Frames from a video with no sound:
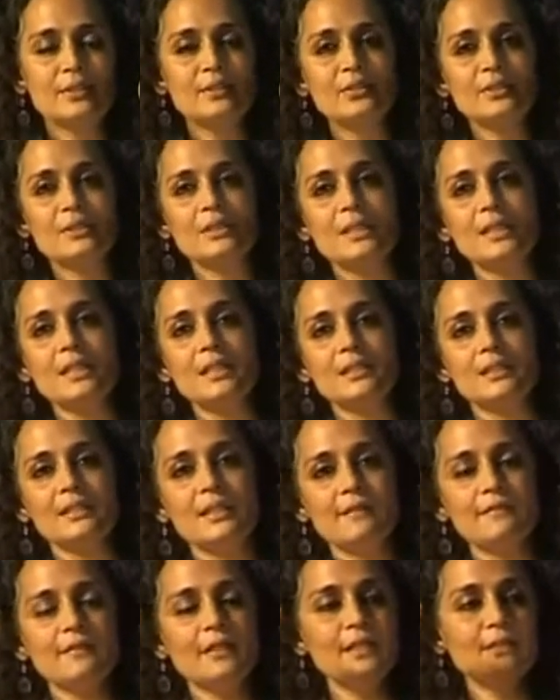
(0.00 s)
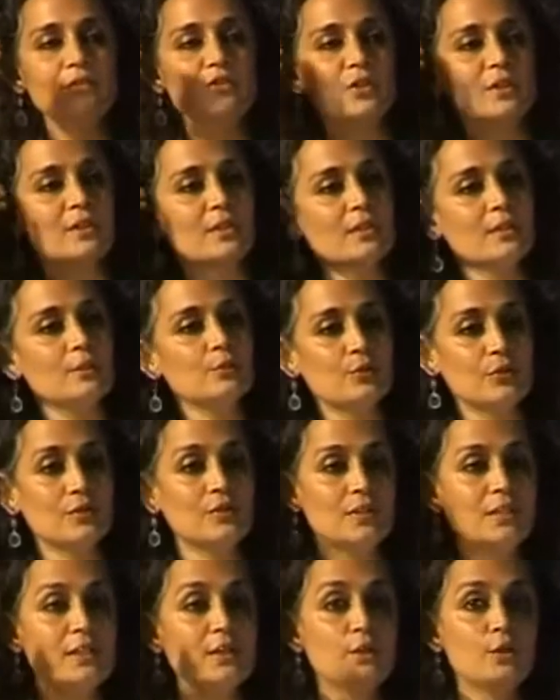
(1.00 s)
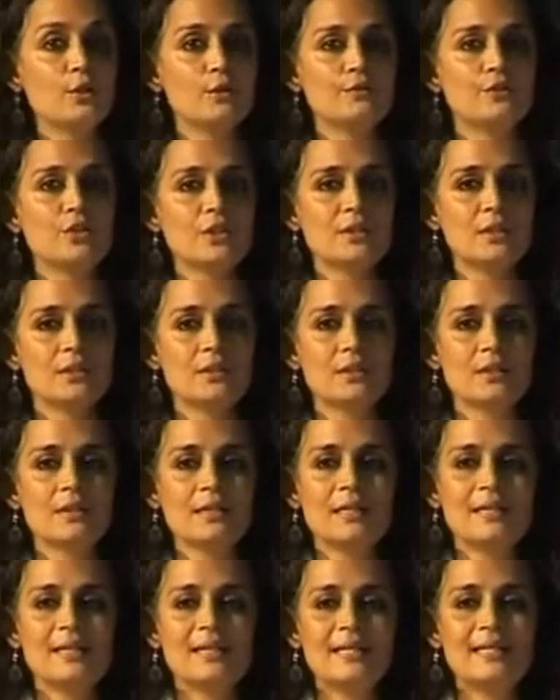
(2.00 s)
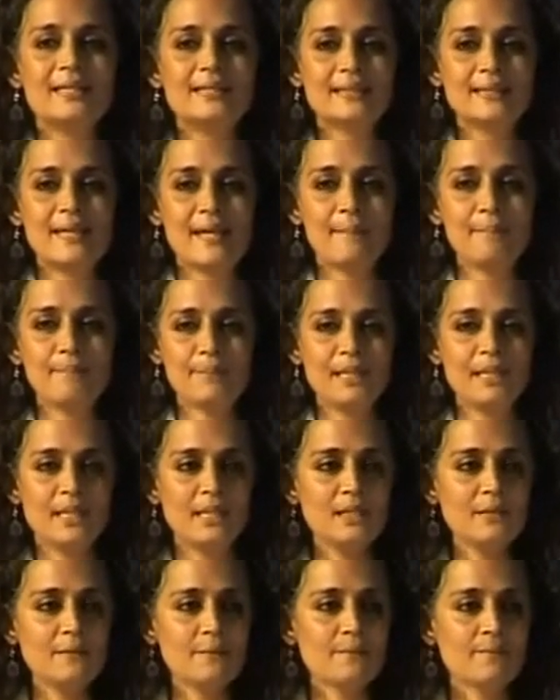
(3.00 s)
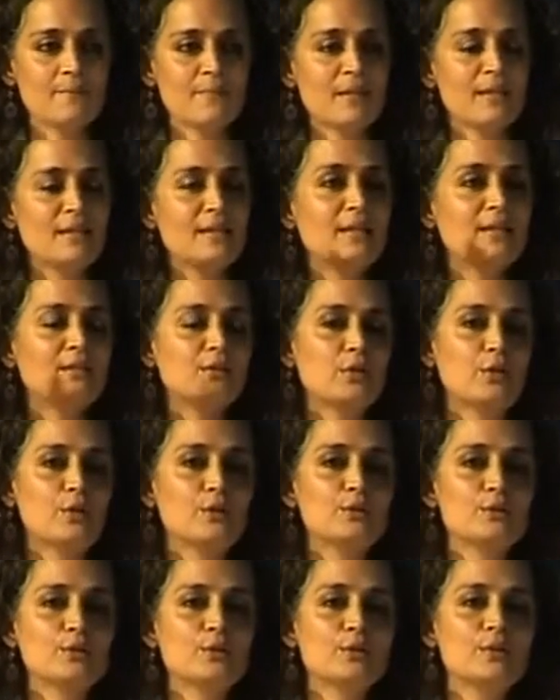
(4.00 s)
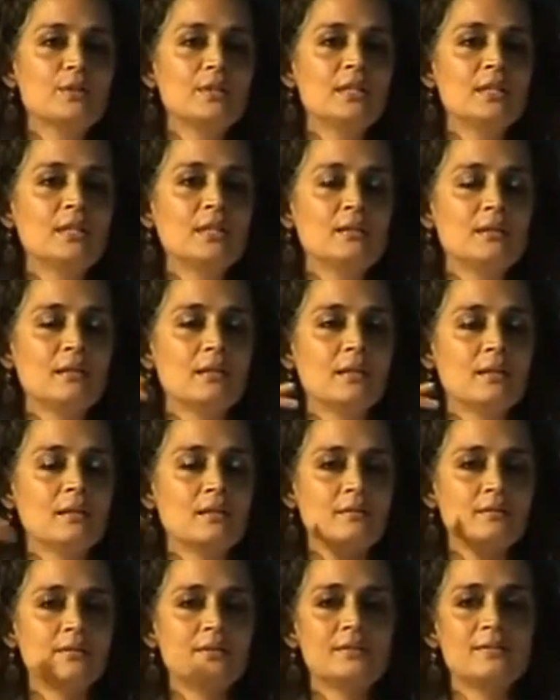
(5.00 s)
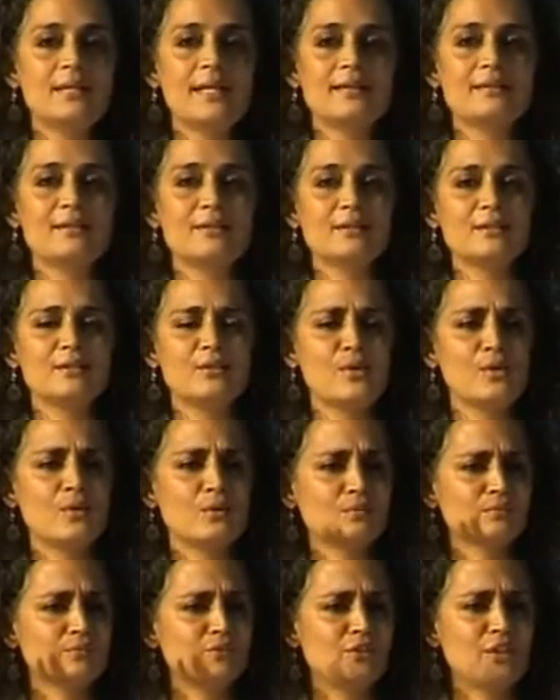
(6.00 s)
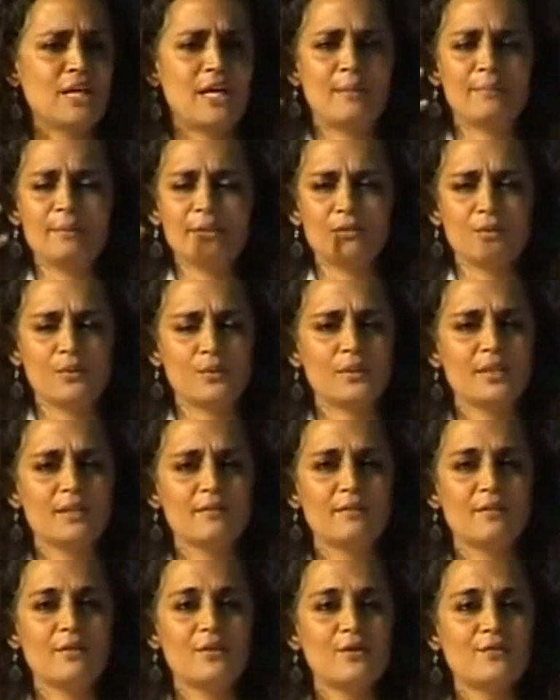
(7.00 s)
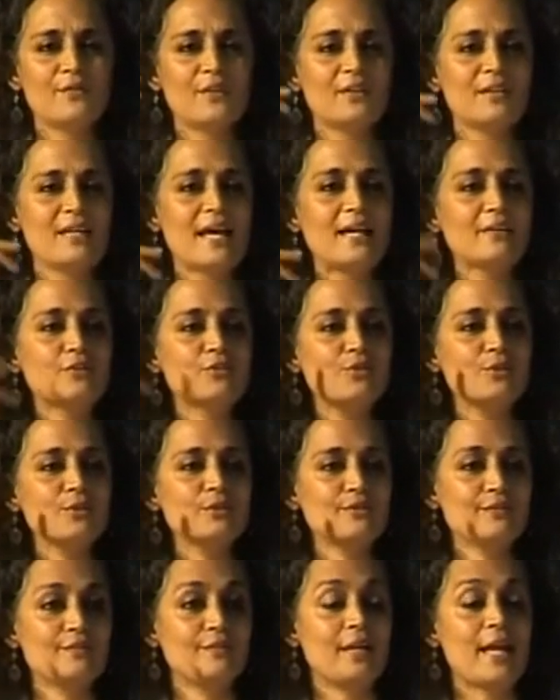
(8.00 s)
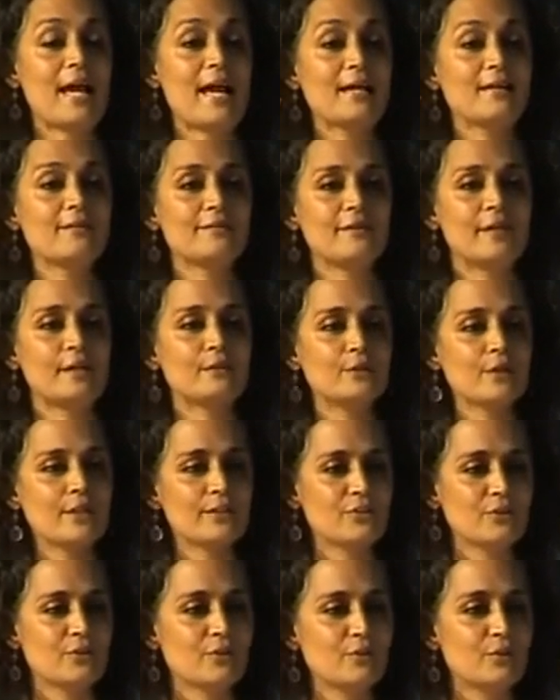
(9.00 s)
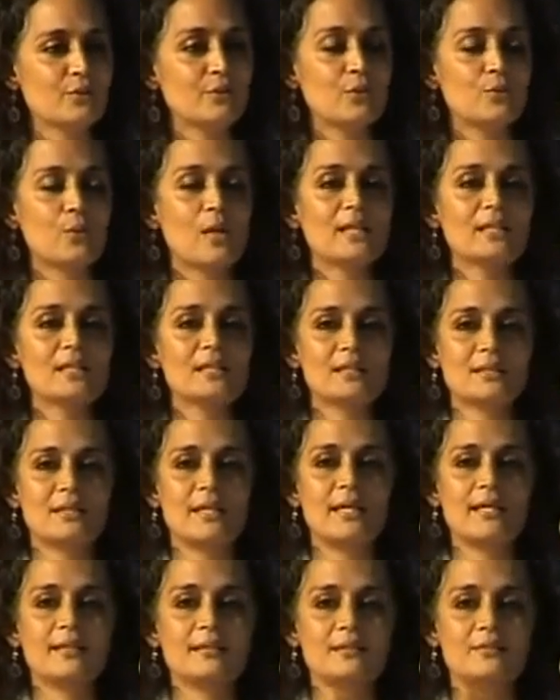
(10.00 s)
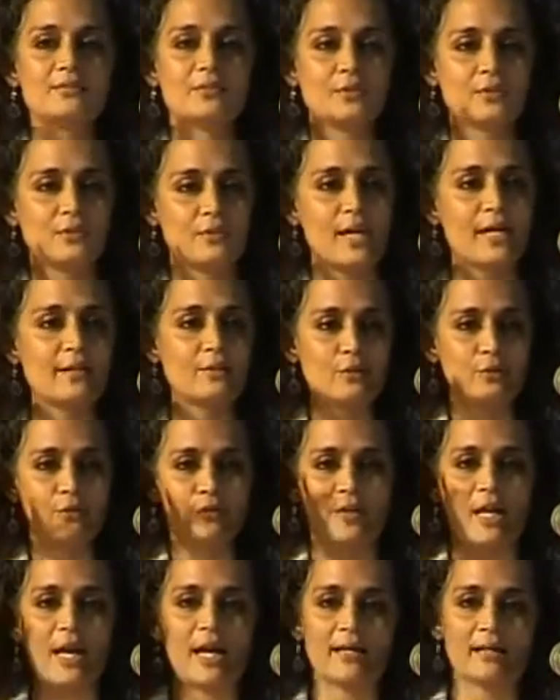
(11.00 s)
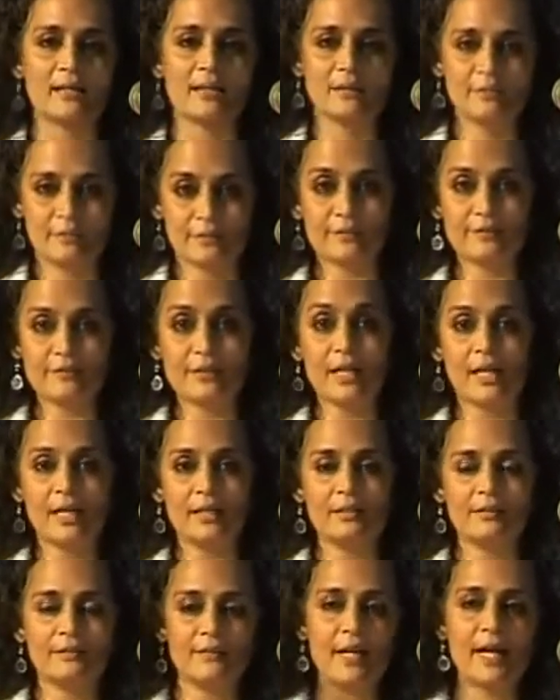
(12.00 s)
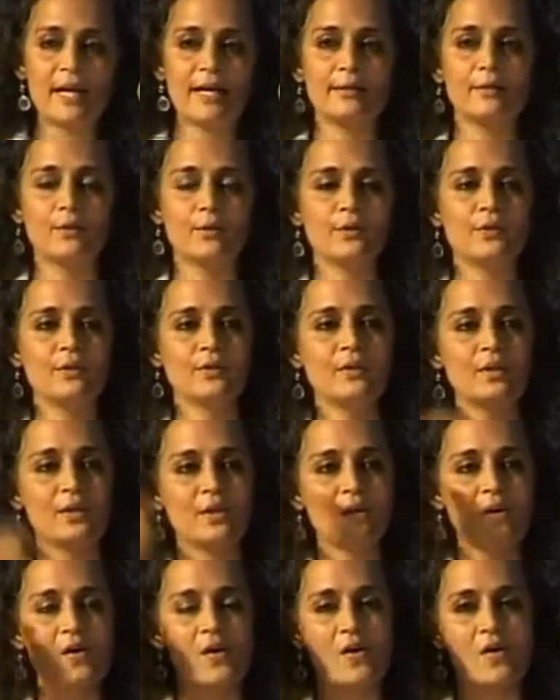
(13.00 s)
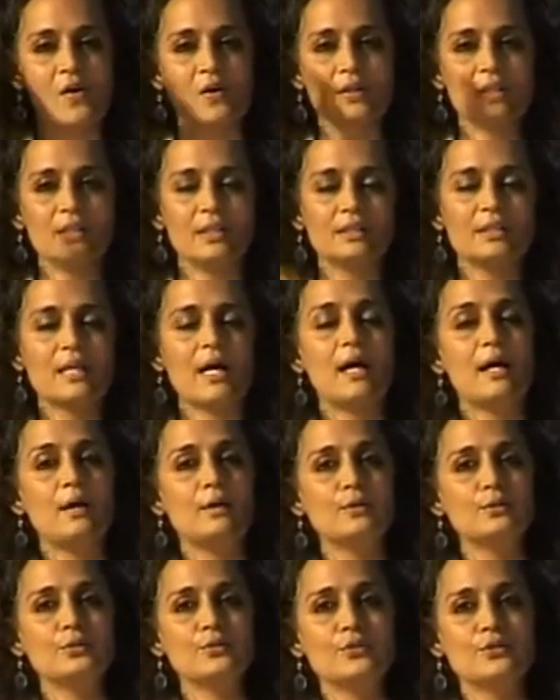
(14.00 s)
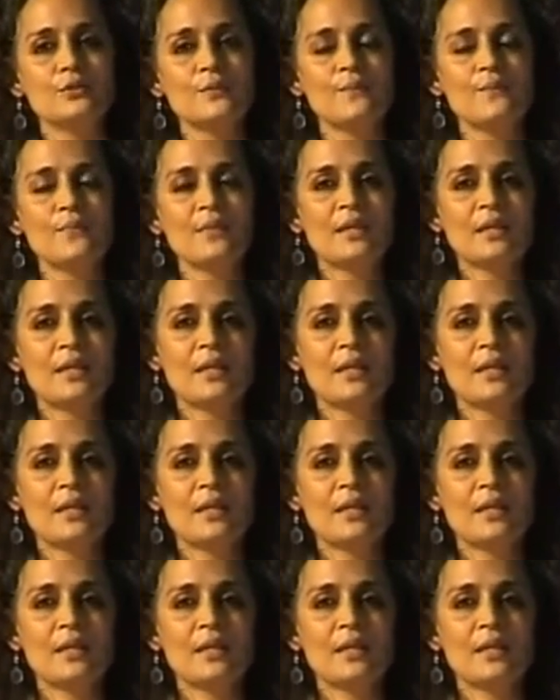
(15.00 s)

It's interesting, Naveen Jindal, the CEO of Jindal, he's an MP. He's also the director or chairman or whatever of the National Flag Foundation, because he won this case for the right to fly the flag on his house.